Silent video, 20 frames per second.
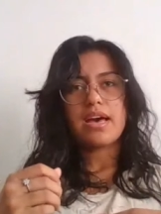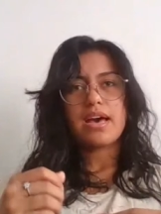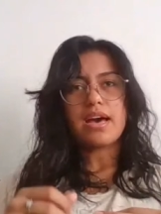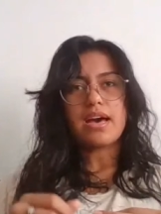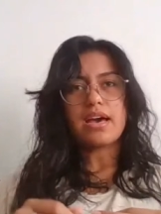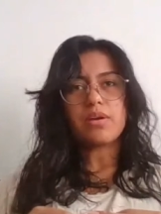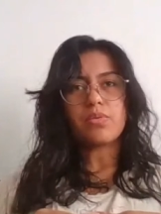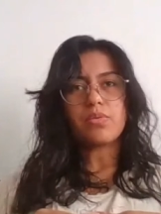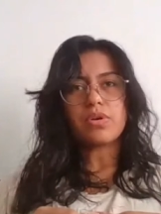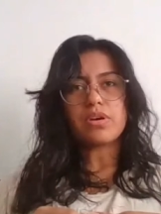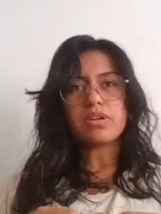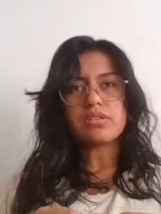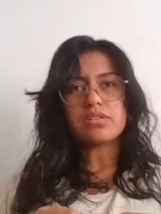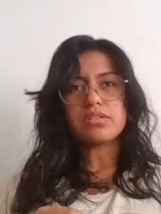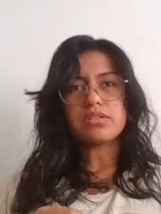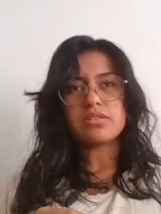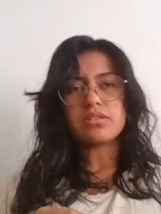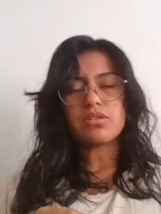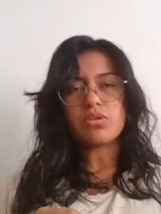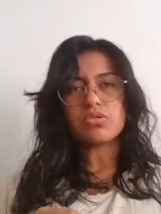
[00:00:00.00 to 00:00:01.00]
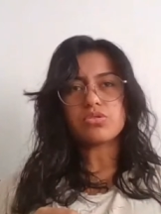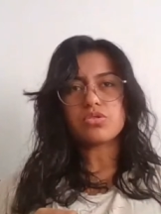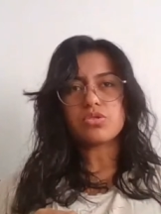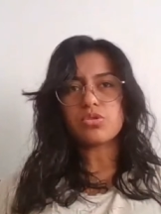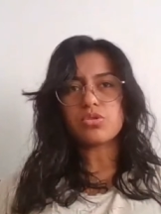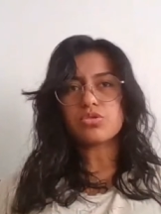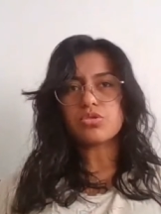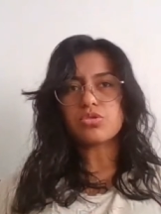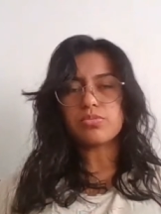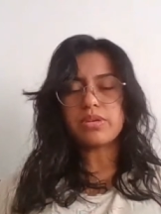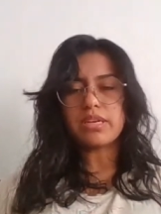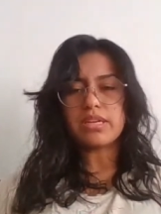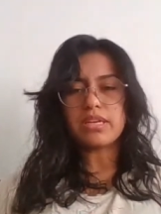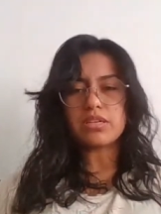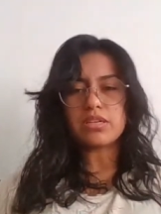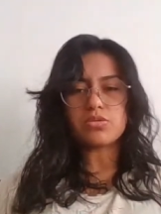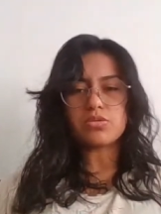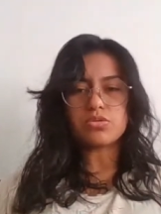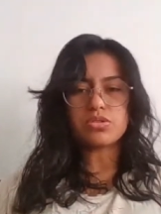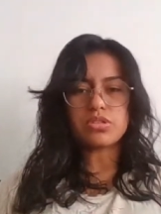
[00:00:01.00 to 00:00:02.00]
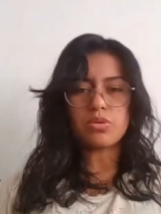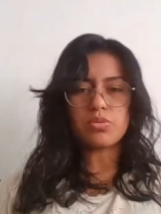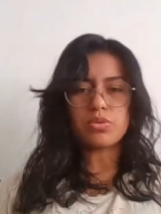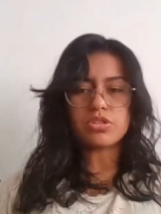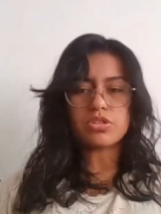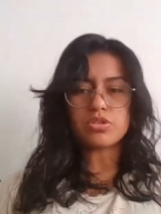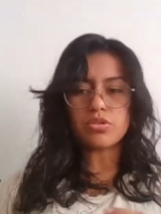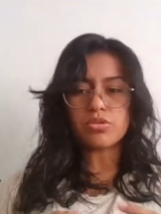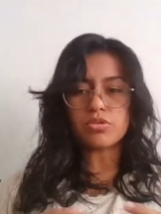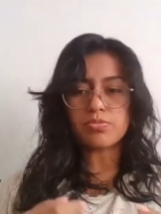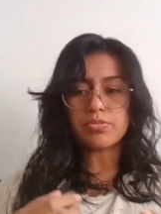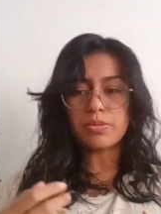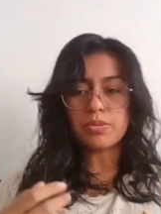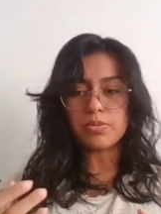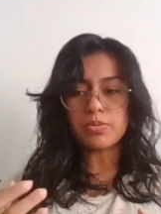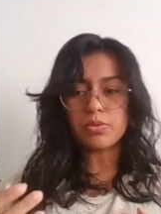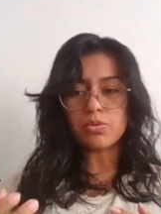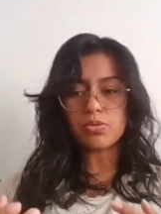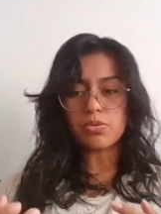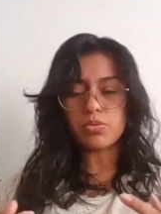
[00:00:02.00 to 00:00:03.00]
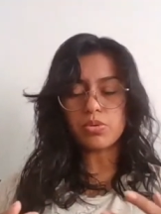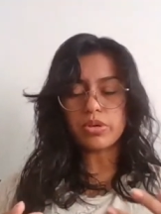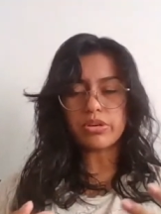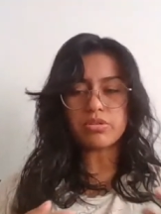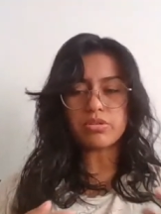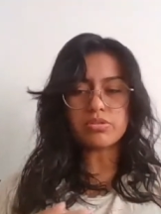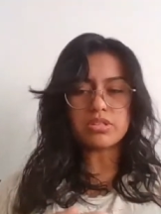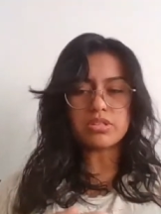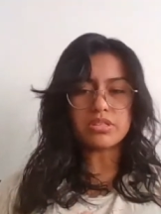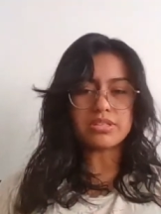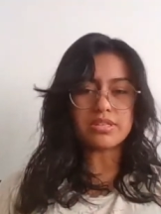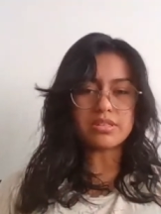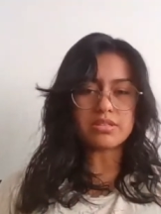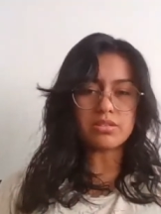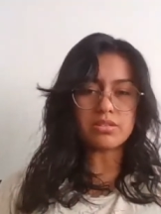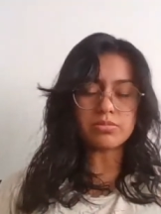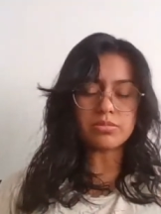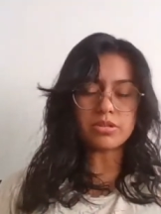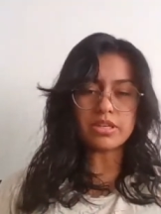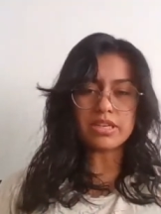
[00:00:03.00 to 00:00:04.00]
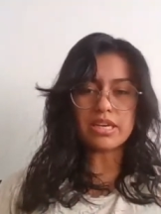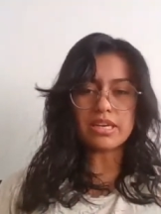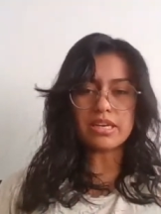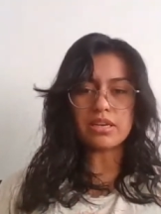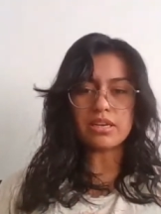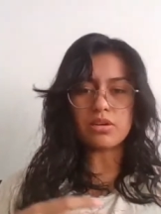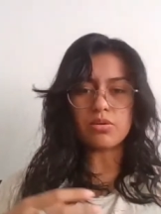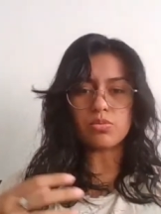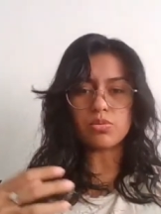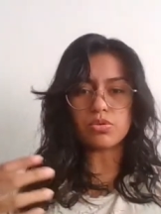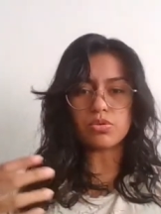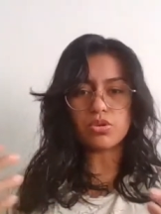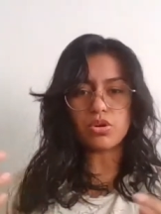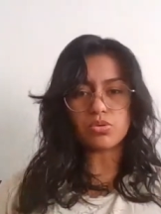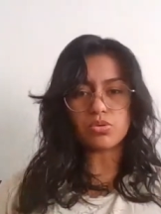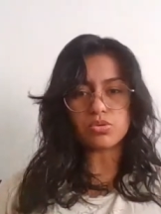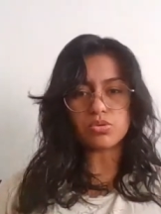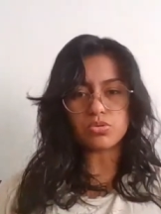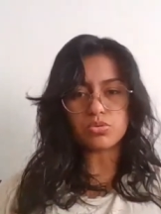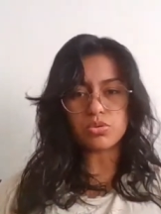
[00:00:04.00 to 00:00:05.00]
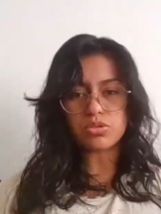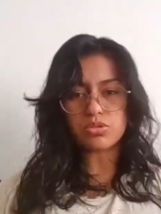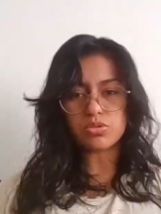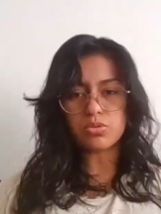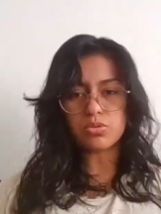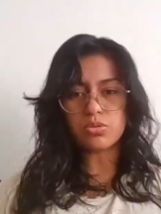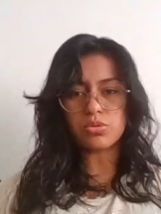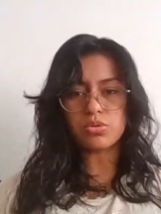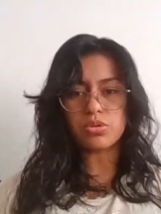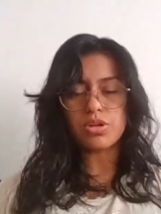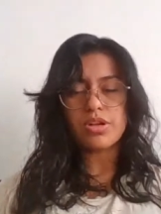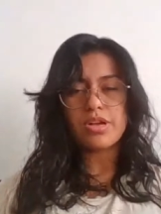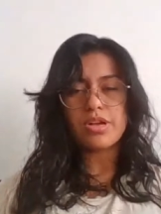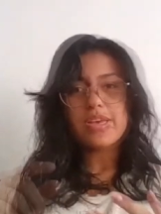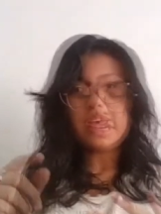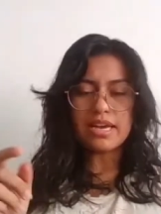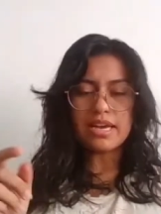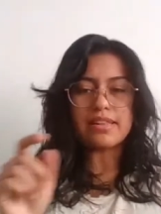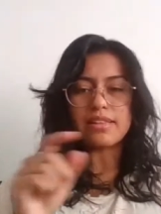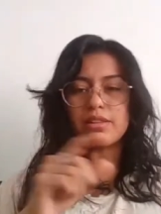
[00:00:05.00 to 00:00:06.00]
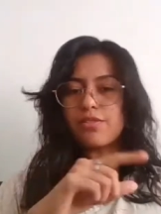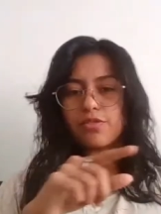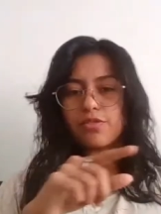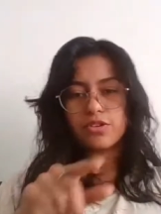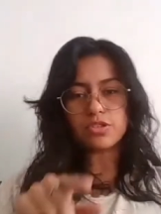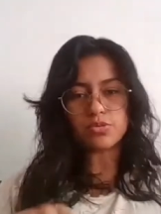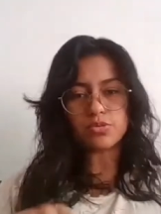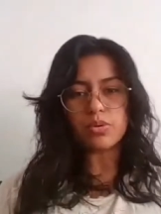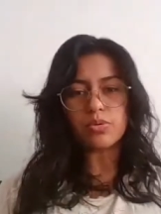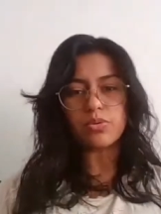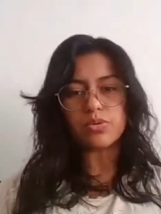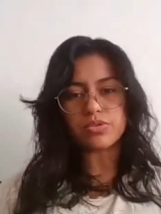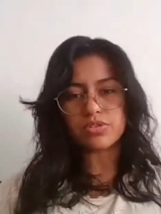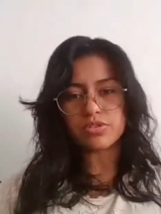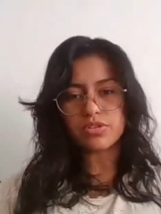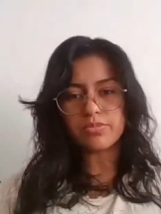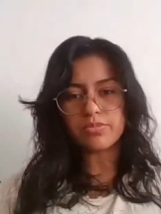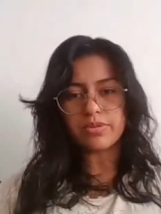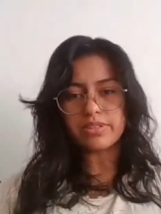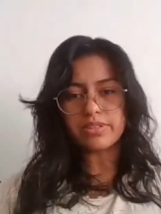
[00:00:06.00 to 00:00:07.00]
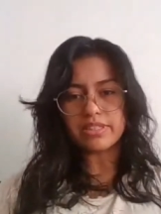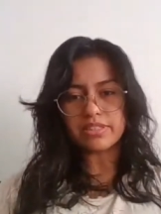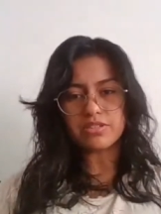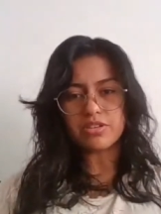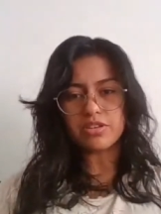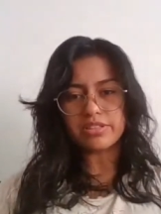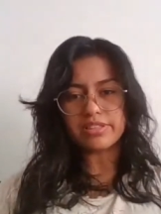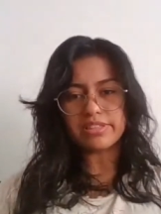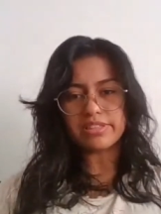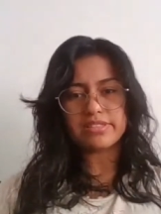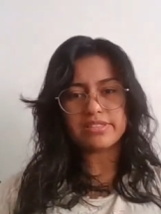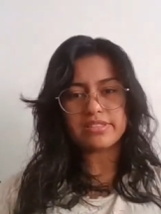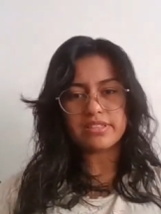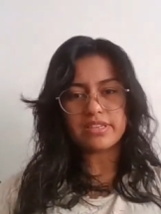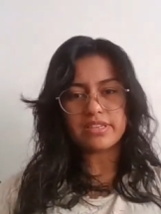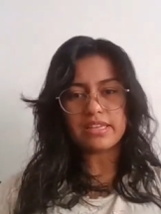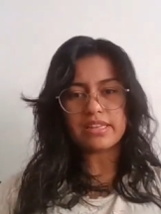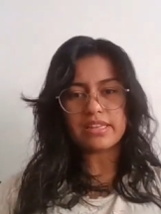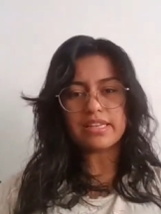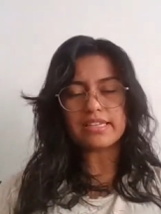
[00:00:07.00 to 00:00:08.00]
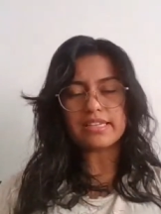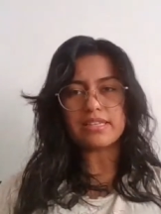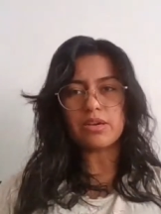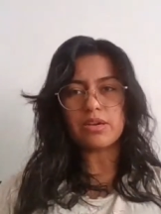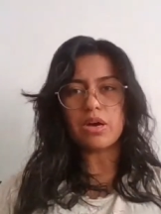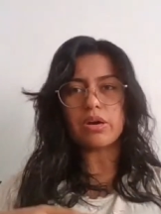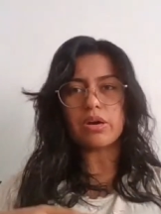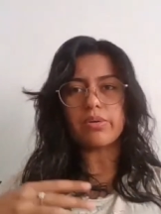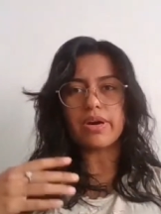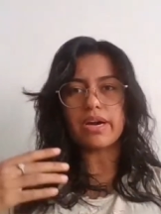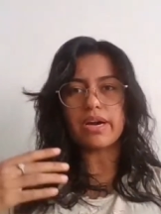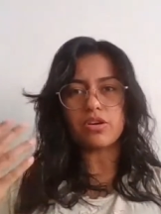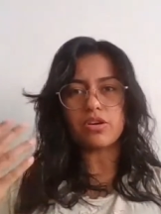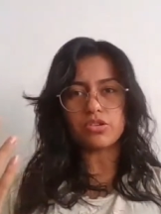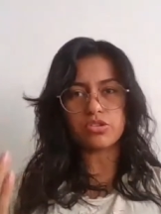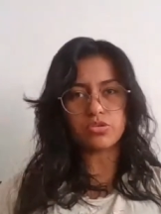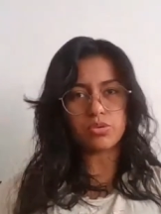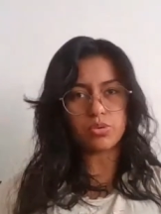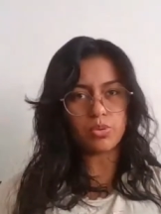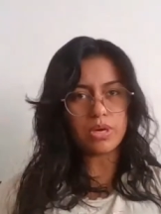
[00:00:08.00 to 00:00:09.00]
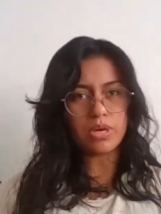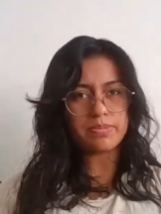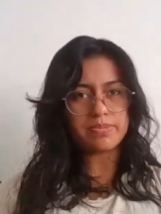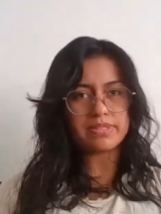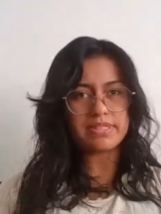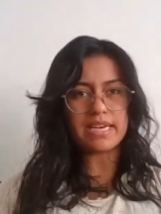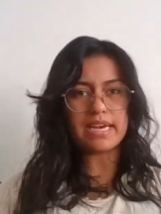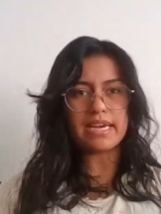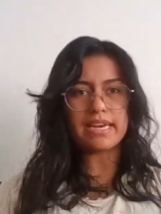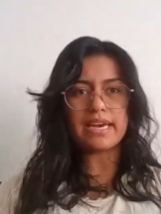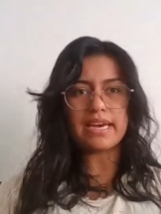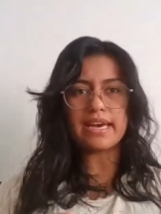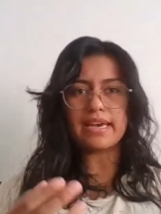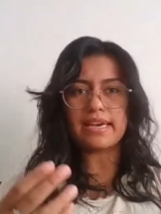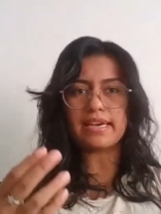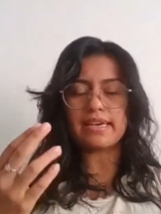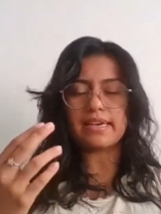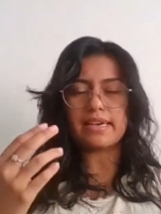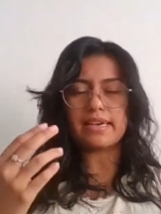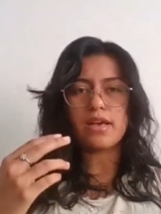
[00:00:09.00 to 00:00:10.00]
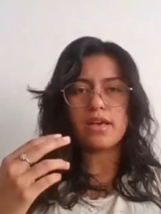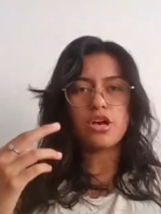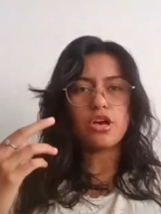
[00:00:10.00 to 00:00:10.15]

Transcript: I went on social media to see which other people who were on digital marketing would go to a school and the first one was Cumberland College. And that's how I got to the website. I